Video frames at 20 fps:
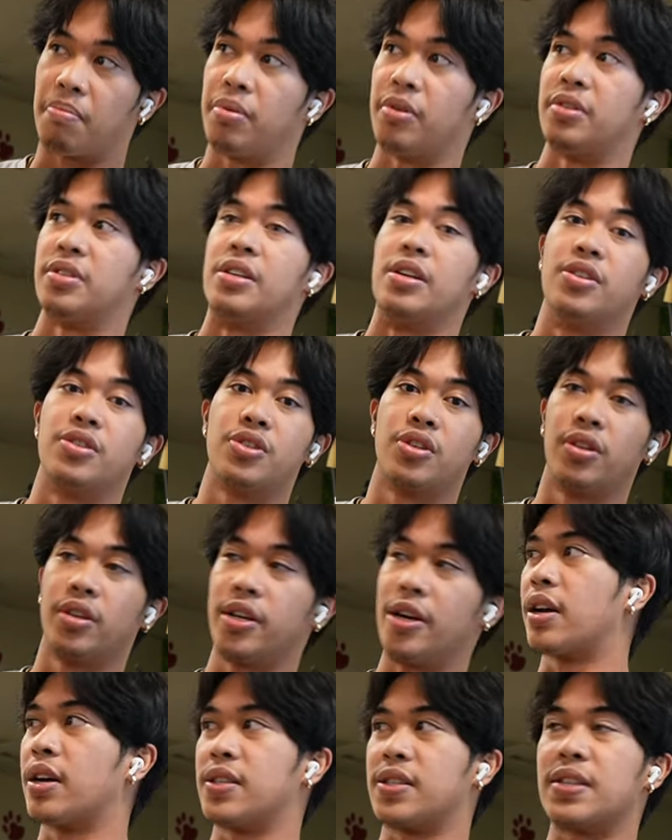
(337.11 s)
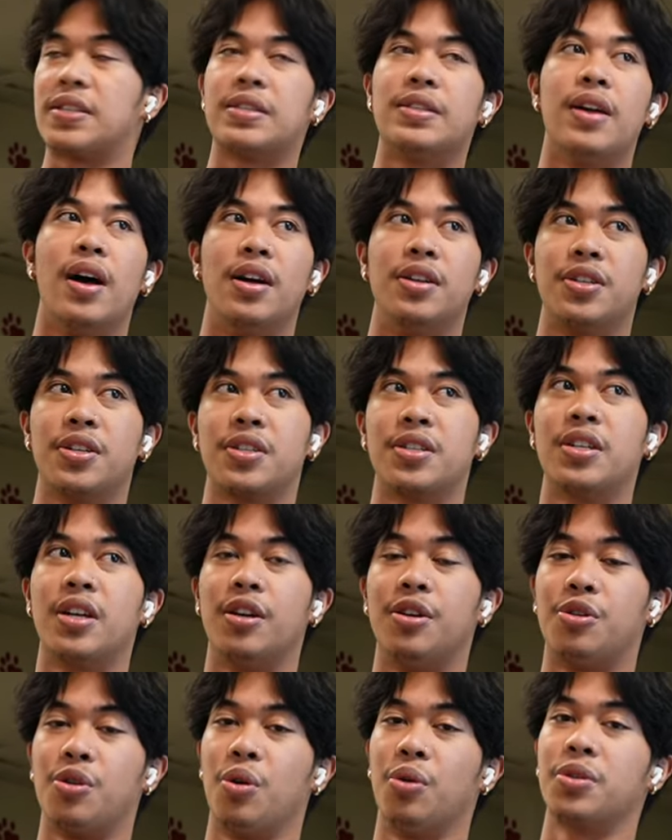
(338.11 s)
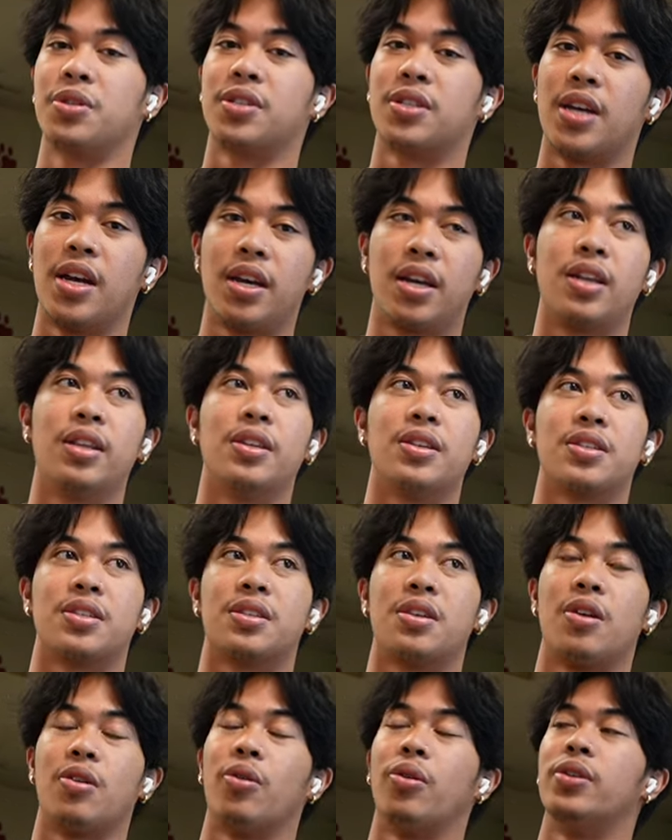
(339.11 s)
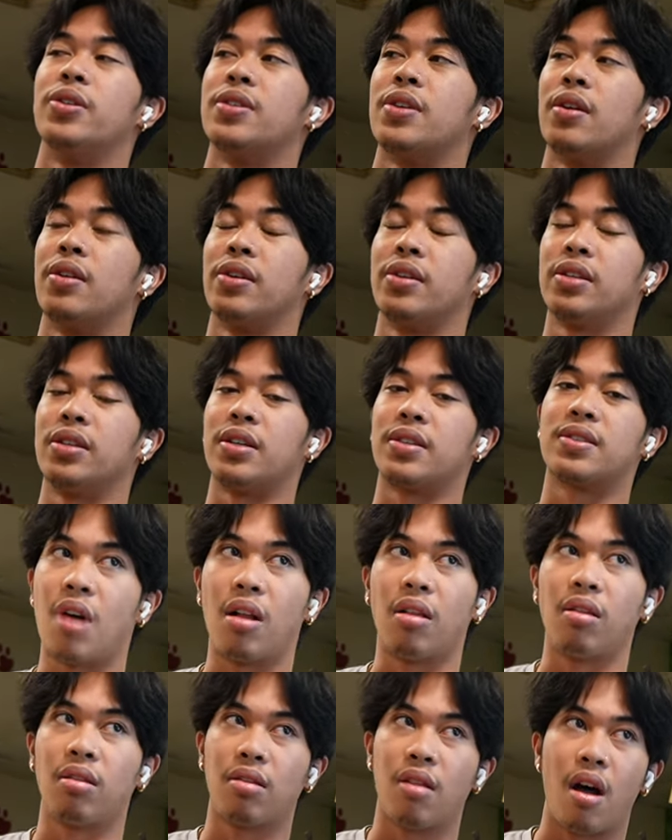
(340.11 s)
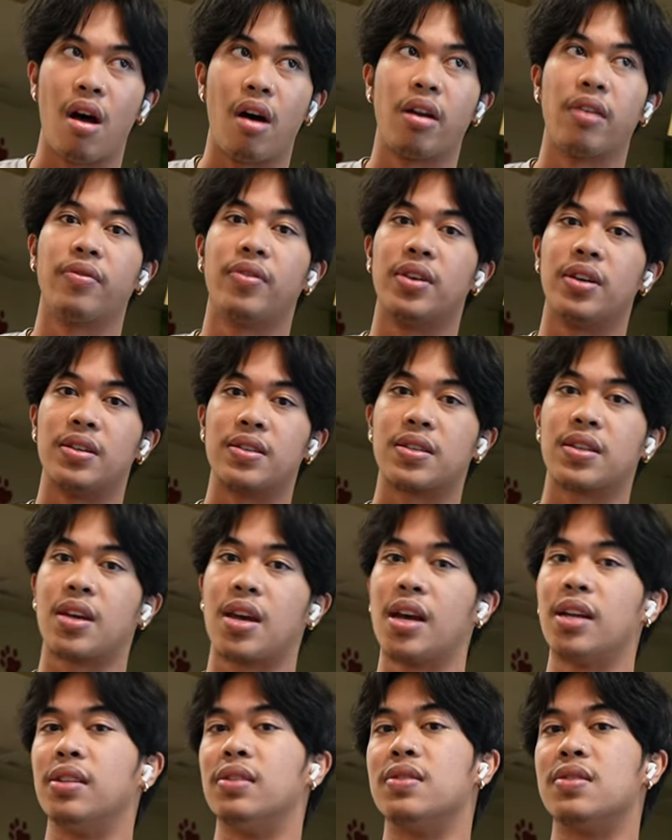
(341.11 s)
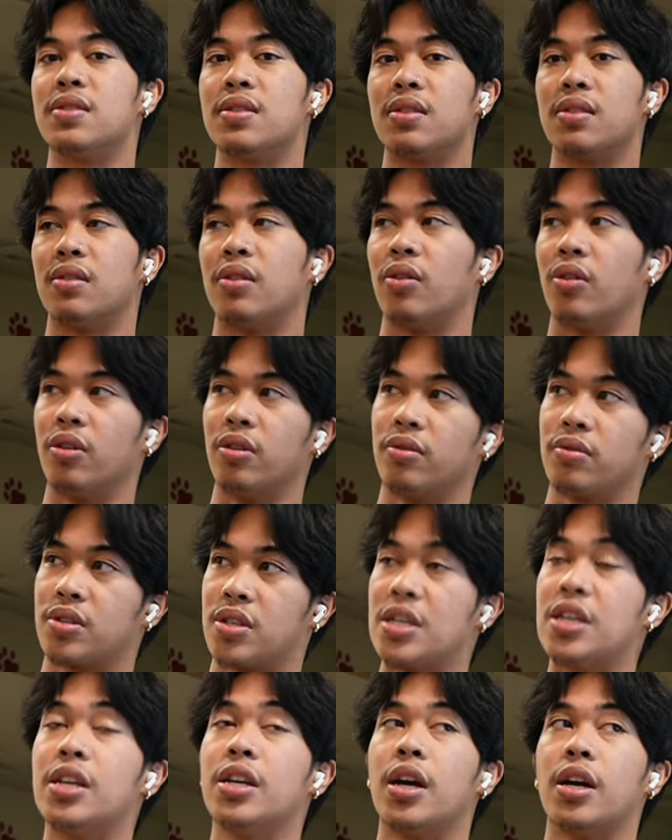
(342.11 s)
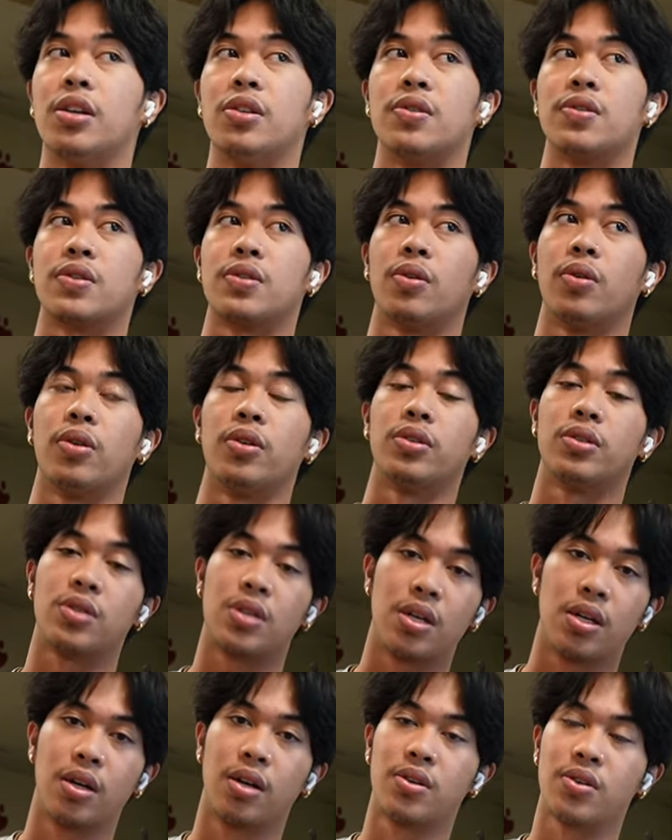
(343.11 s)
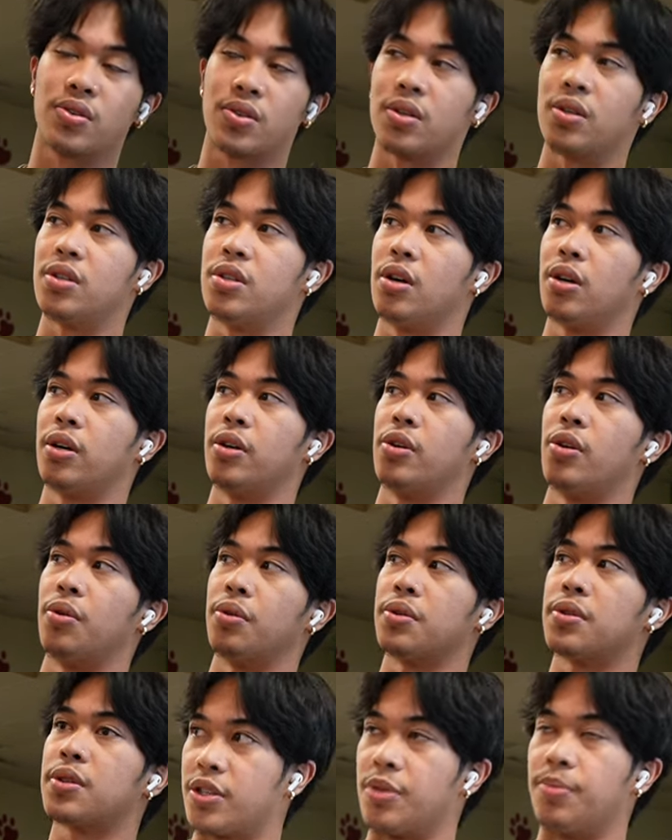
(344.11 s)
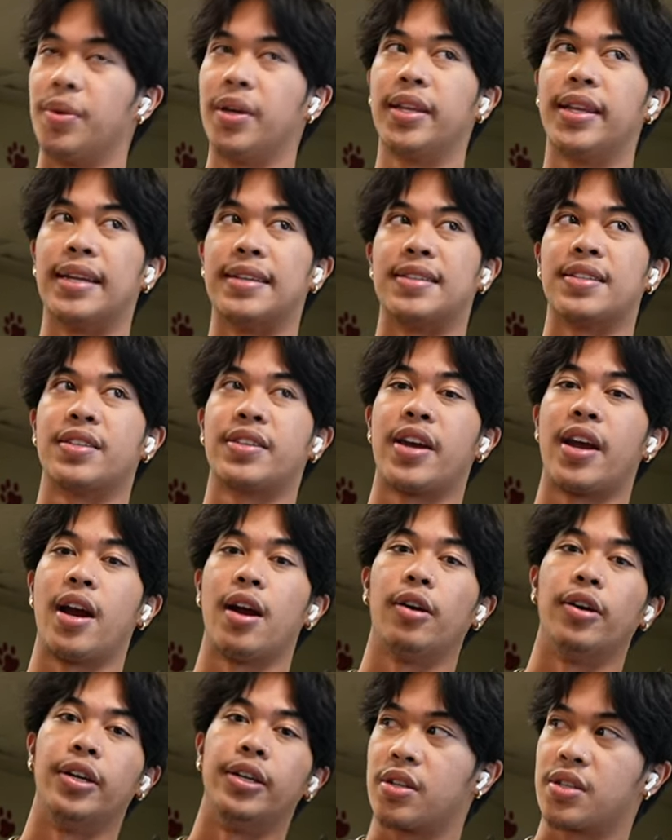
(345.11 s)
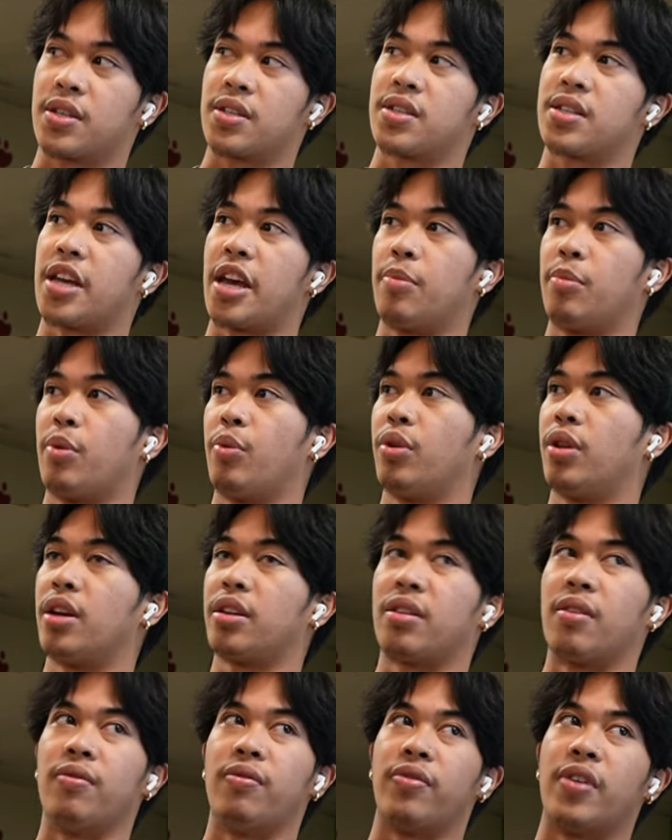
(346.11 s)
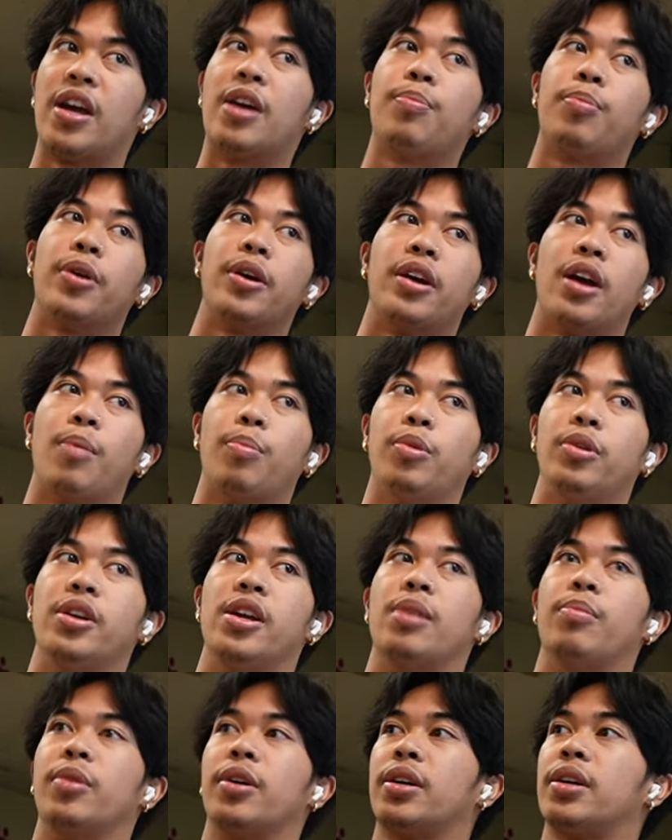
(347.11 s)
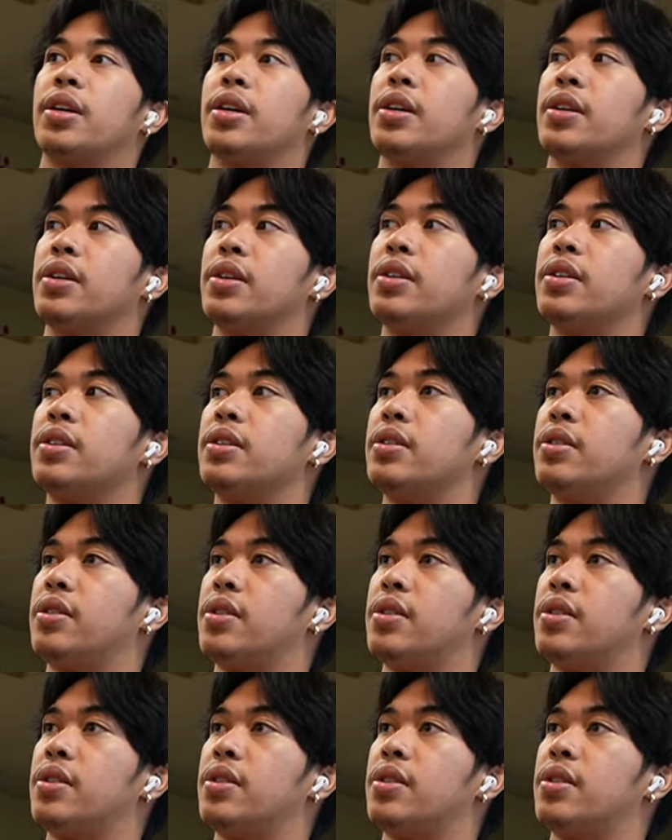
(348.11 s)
potentially because it's not just the adults taking the steroids uh, it's a lot of it is kids or teenagers sorry teenagers and young adults to me that's scary because the same way with like the vaping epidemic it,